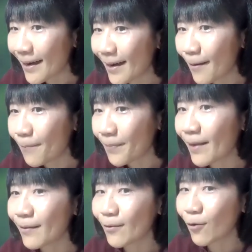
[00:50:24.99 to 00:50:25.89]

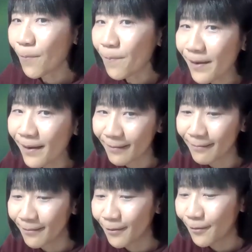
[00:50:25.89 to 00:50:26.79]
They copy
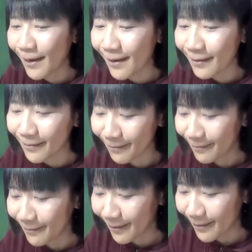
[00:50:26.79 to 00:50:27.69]
and create
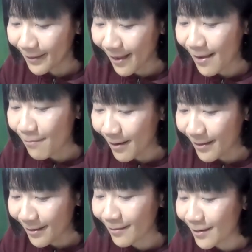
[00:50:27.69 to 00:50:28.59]
the same
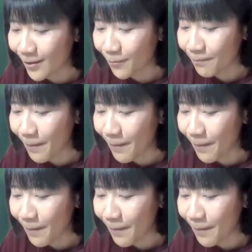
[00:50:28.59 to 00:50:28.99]
legislation,